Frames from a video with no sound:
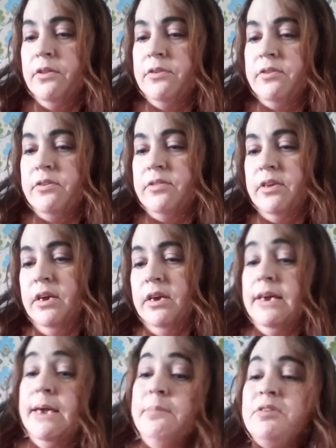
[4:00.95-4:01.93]
This is
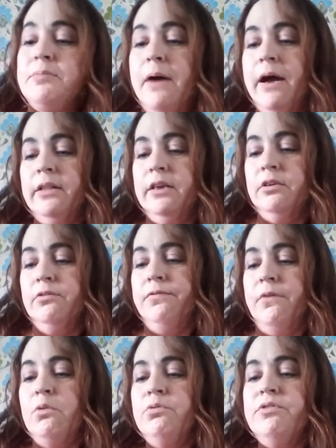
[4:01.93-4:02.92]
the Keep Smiling
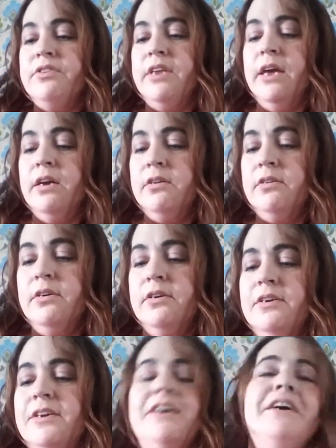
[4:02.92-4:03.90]
phone stand,
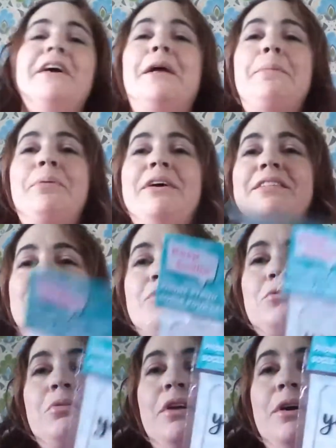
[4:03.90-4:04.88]
and I picked
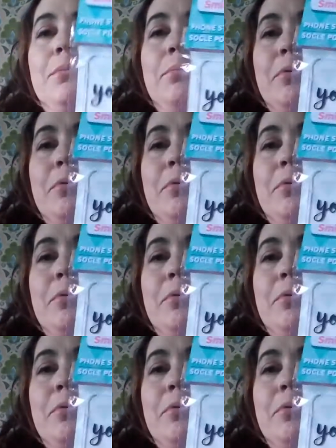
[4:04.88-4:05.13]
this one up.